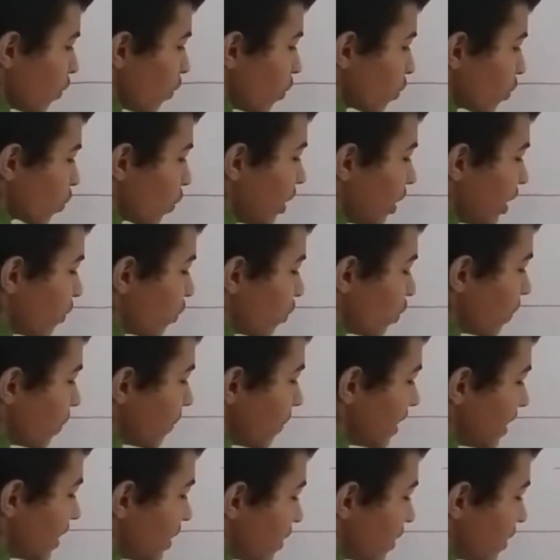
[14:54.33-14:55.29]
So it would be, the